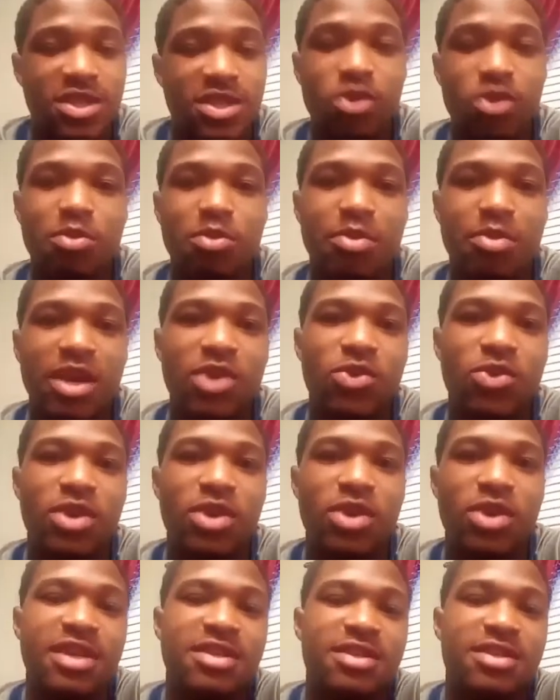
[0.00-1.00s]
a big
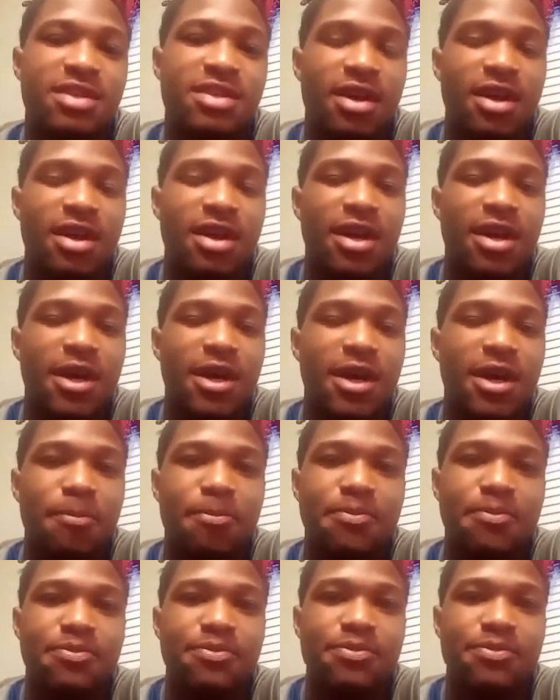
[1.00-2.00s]
release.
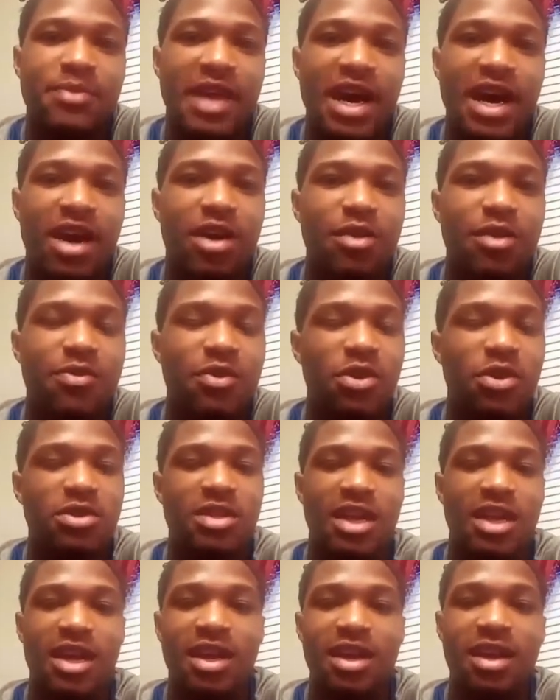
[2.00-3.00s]
Now it feels
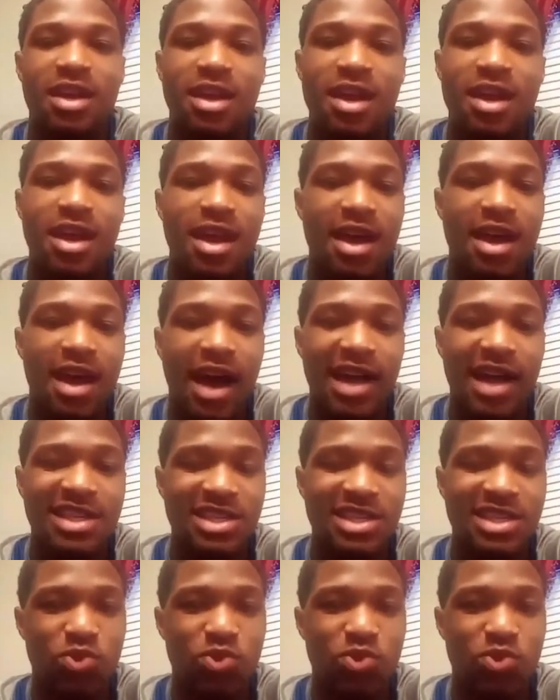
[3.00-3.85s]
like I just really